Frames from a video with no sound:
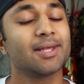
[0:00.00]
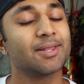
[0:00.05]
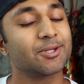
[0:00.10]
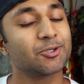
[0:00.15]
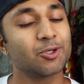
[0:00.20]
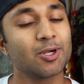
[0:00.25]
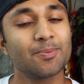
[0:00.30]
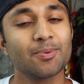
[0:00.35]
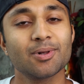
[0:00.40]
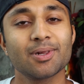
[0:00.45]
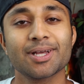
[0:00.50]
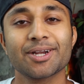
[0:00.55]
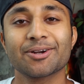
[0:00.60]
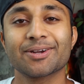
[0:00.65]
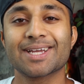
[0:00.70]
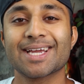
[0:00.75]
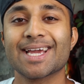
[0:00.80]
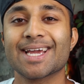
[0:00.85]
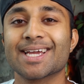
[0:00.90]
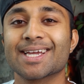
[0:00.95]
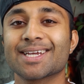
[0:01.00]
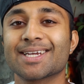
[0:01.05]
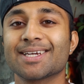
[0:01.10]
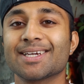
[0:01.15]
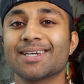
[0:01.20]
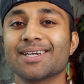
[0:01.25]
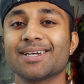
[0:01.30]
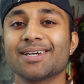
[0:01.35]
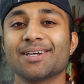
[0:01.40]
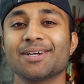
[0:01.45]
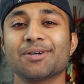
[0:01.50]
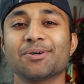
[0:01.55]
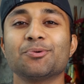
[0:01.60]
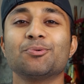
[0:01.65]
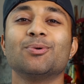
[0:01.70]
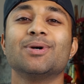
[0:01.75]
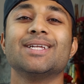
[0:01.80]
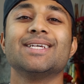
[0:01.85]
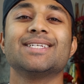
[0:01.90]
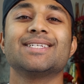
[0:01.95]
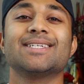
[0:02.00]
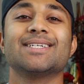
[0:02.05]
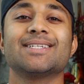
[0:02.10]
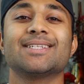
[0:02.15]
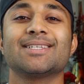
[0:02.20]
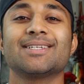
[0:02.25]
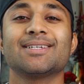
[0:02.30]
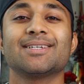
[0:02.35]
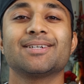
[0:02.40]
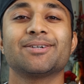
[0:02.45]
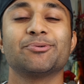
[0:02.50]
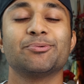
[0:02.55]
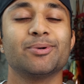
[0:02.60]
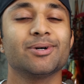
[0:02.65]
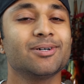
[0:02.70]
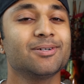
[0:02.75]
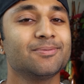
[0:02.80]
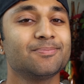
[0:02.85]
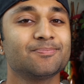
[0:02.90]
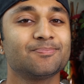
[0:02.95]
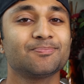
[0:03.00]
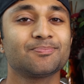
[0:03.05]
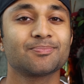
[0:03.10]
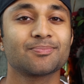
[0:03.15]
the triple layer cake, what is it? Well,